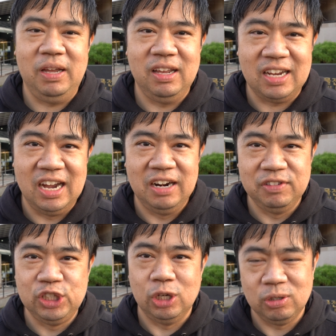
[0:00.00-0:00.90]
and kind of a
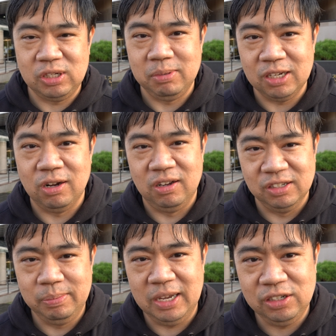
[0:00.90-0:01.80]
joke to be called
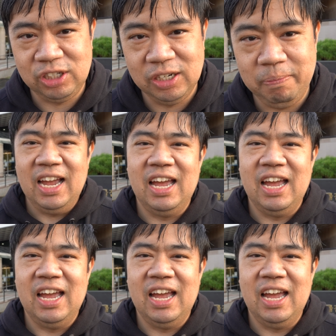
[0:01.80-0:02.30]
a battleship,